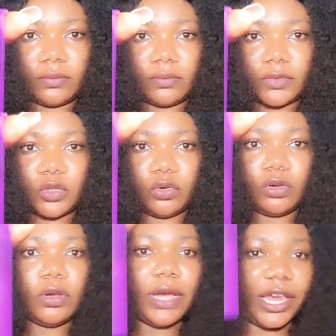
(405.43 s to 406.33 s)
So
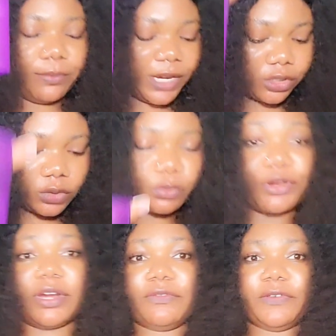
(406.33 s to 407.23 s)
I measured
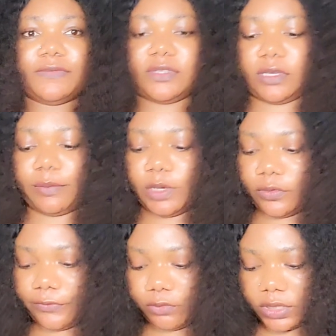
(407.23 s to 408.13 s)
150 ml
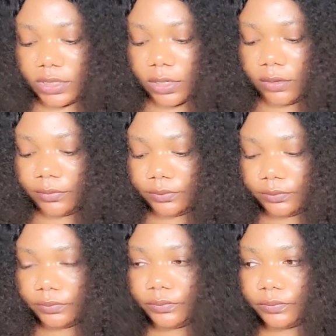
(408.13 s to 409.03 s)
of water
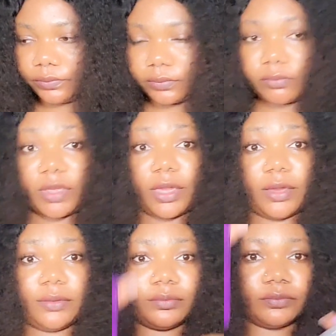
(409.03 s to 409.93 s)
here.